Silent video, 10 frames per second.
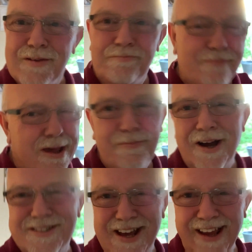Made my
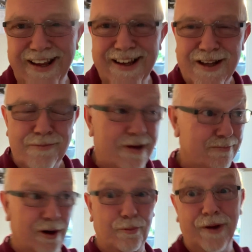day, made
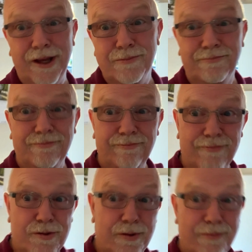my week,
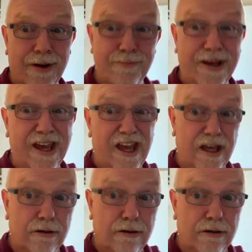possibly made me year.